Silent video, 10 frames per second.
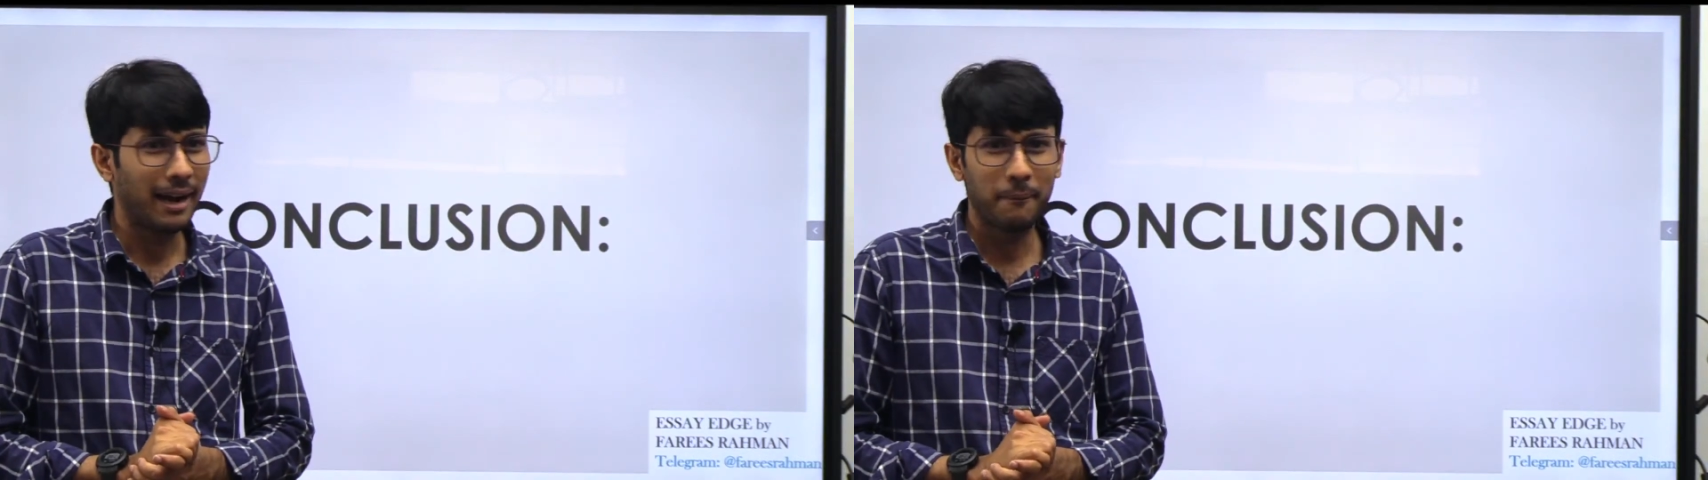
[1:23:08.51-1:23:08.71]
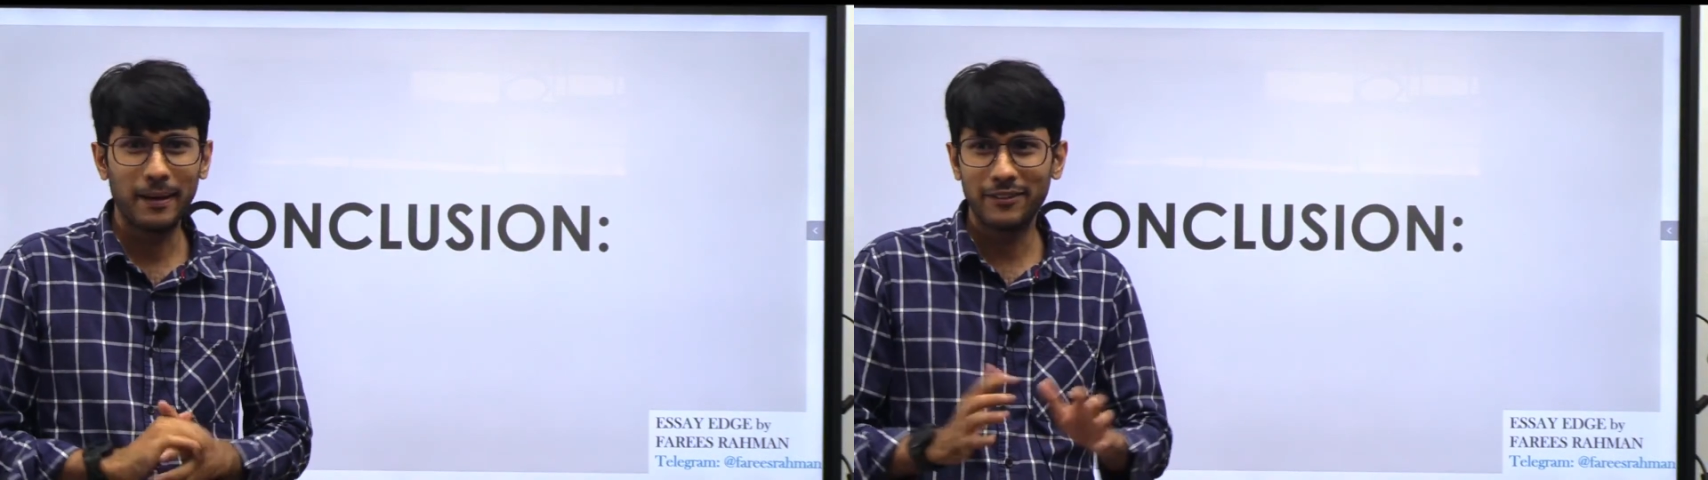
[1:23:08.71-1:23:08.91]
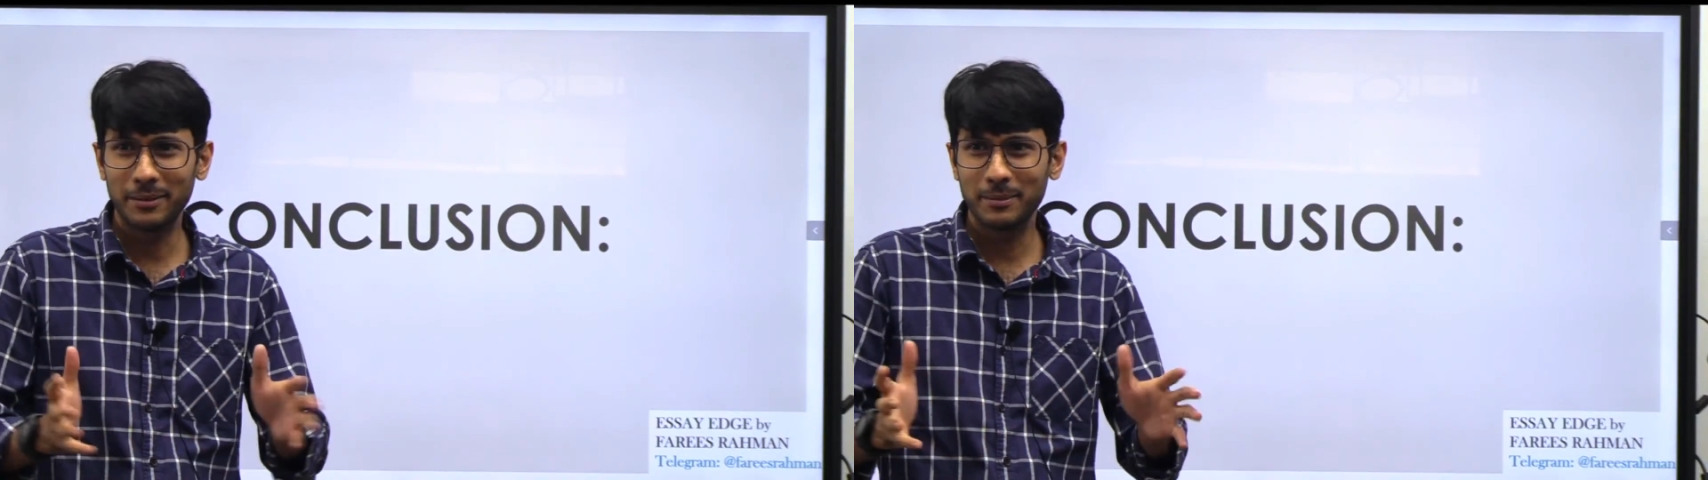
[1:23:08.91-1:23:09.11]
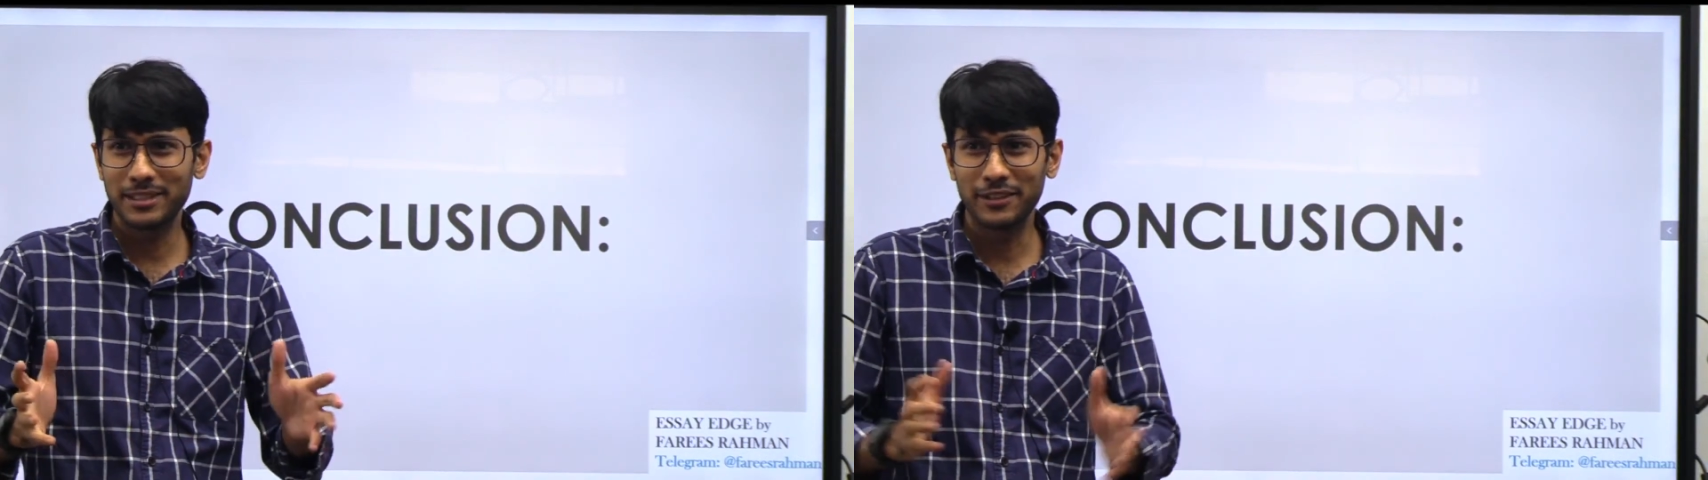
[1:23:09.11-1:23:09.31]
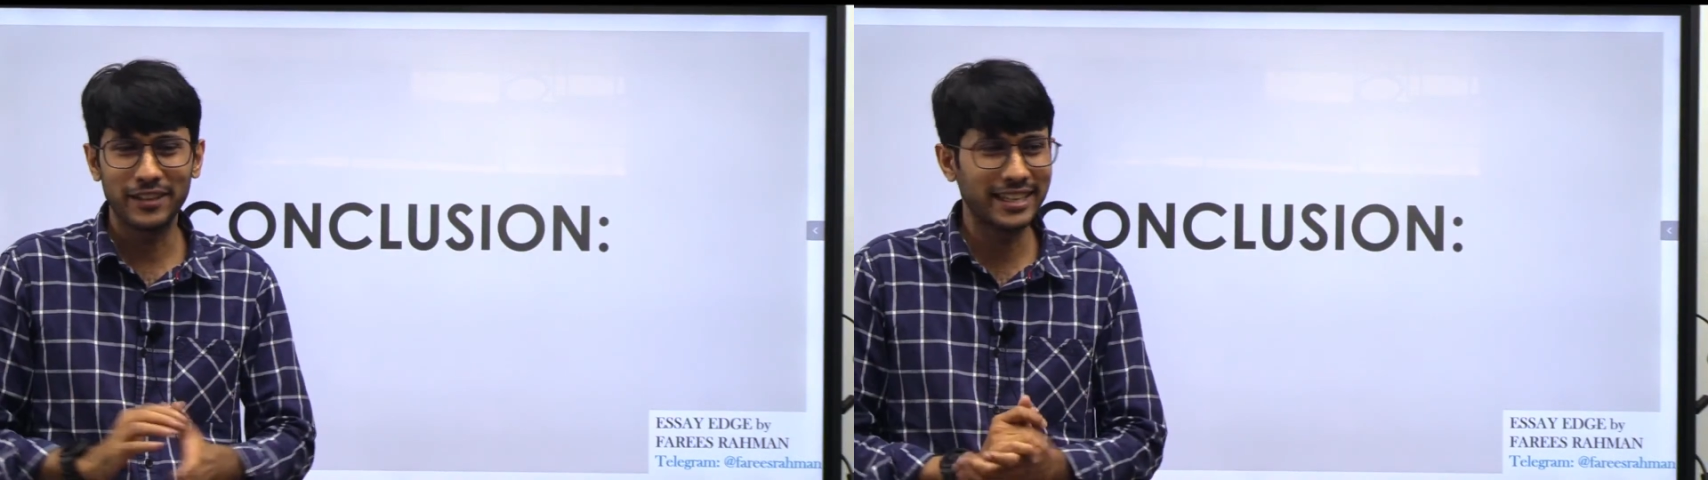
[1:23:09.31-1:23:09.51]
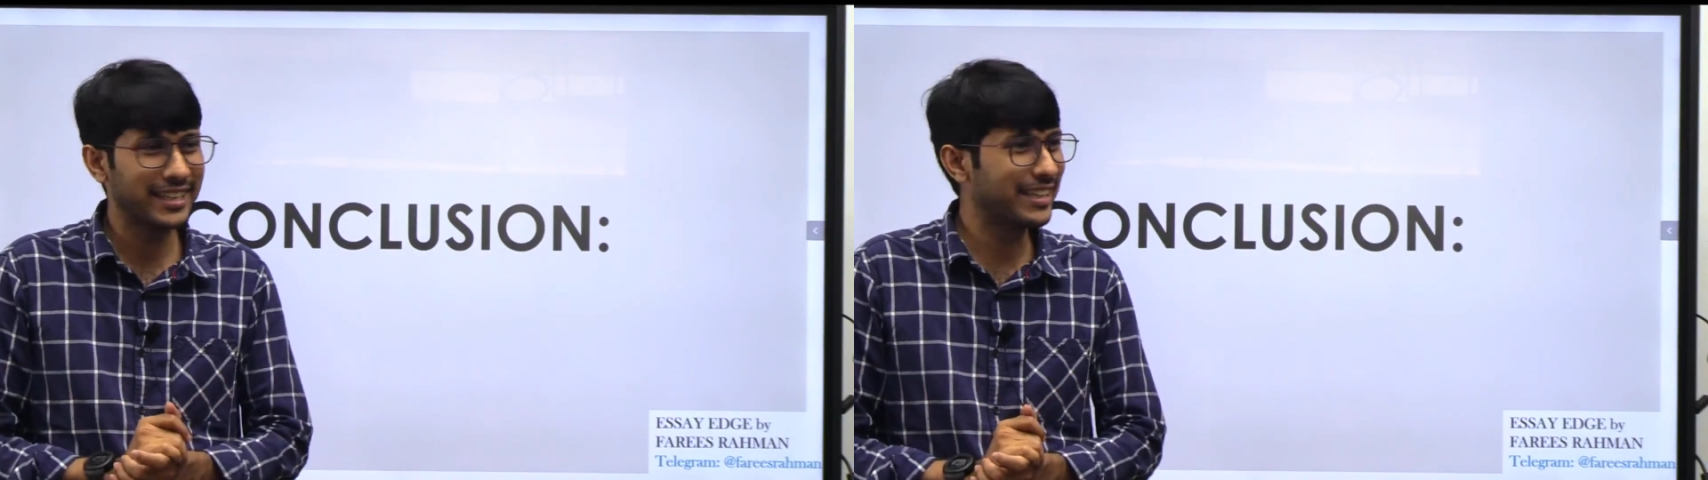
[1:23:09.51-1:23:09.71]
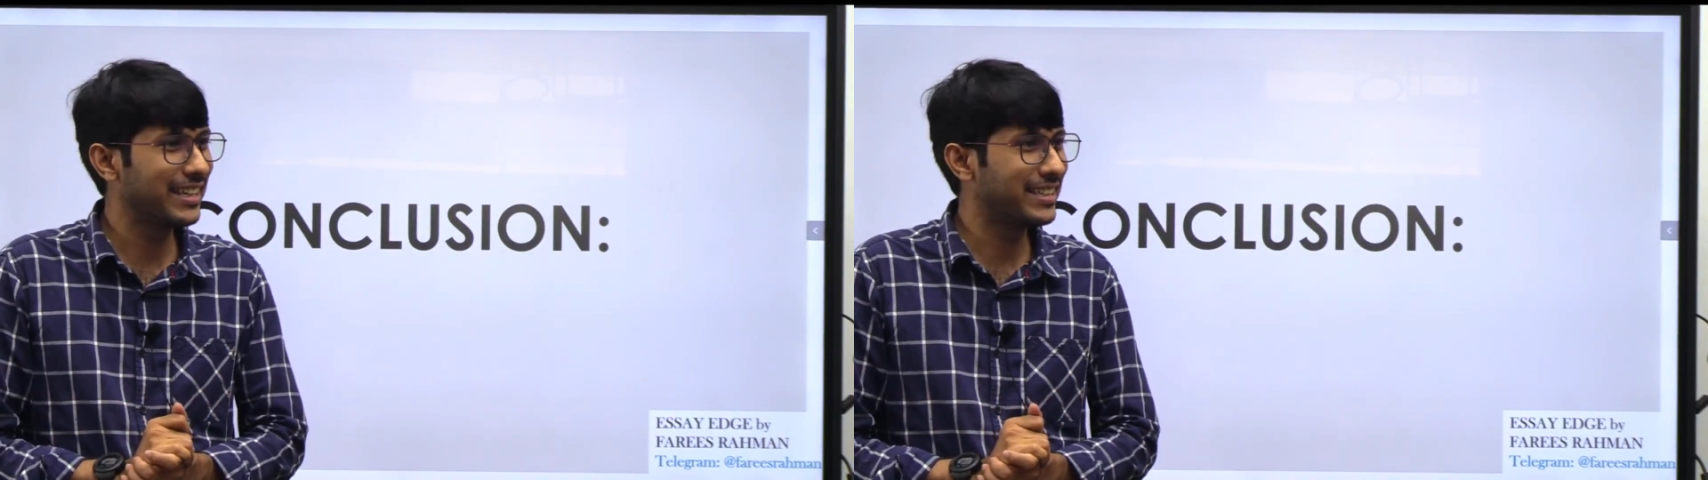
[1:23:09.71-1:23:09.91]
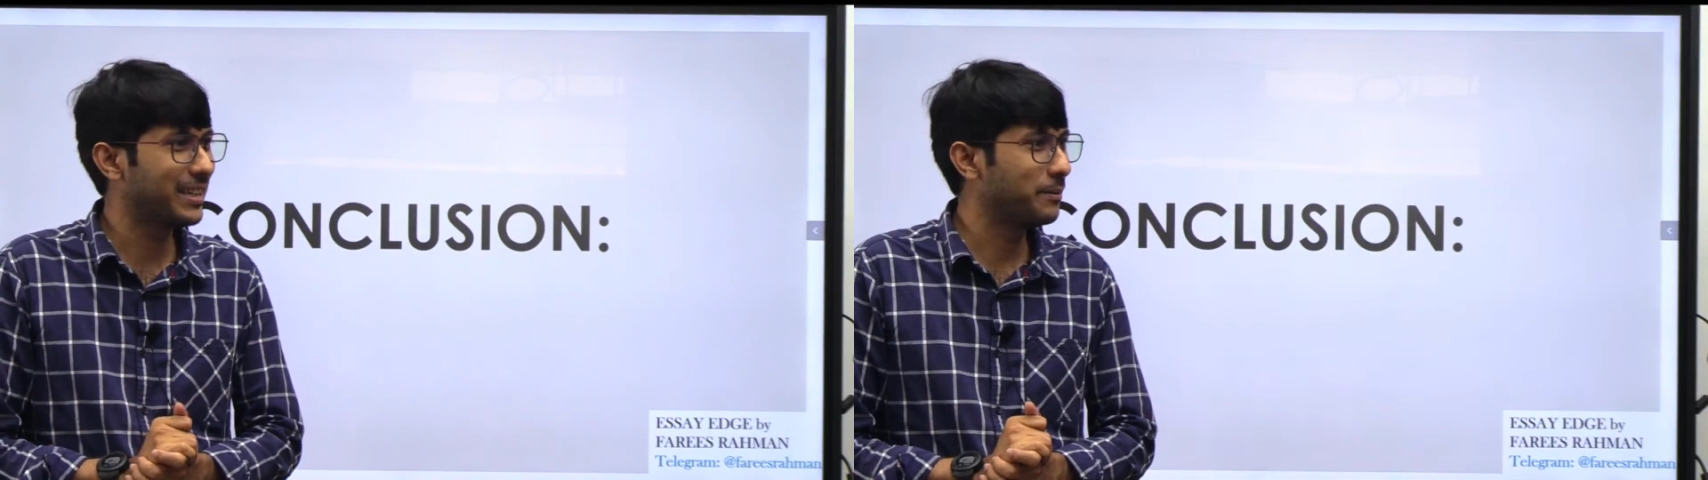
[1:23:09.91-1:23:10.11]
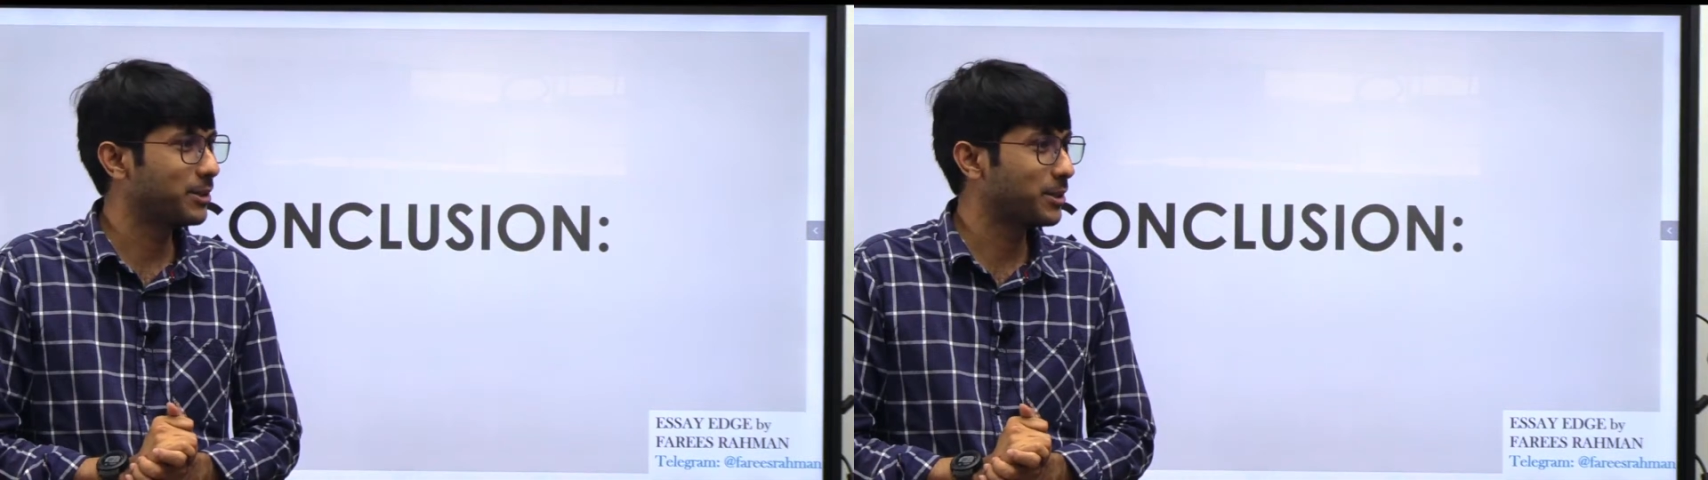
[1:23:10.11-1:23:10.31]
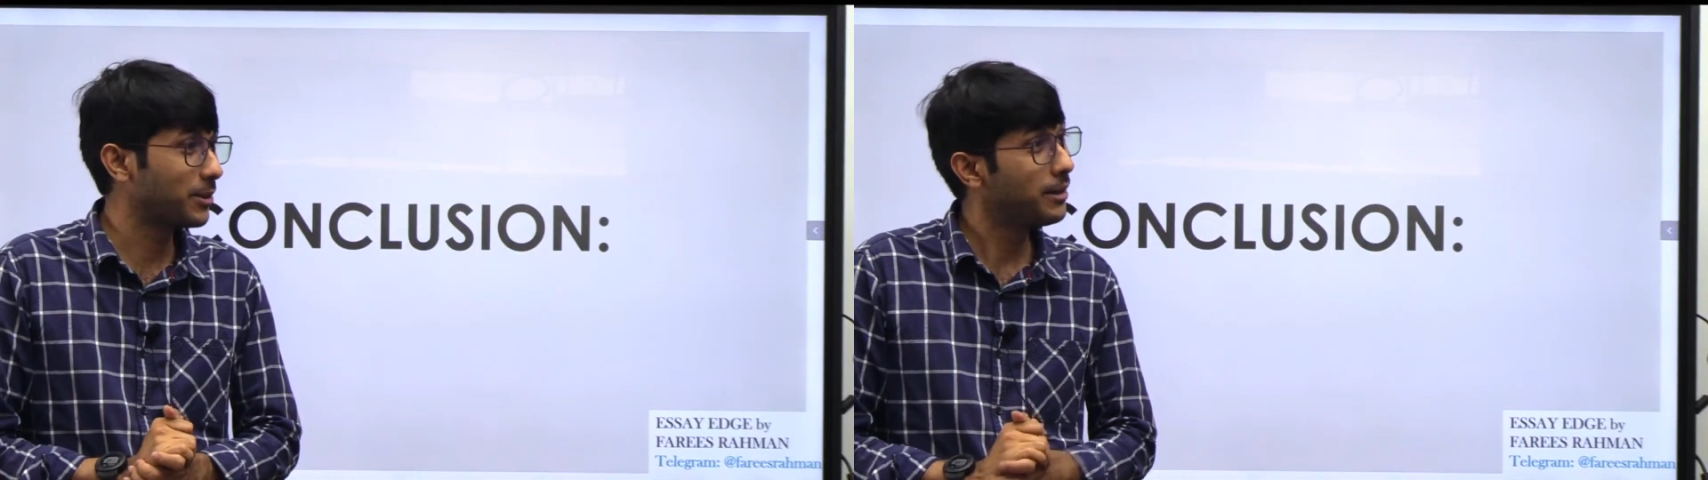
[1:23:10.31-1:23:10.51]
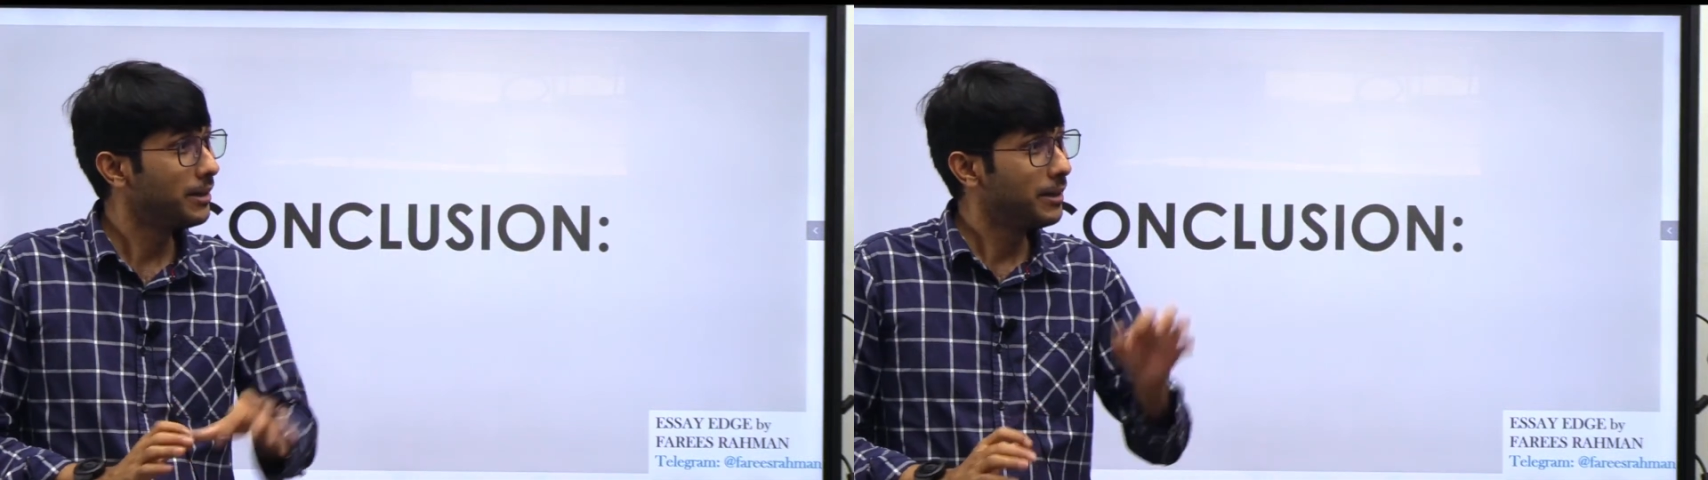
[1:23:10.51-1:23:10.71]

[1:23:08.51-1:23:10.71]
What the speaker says: apart from the suffering in the examination hall,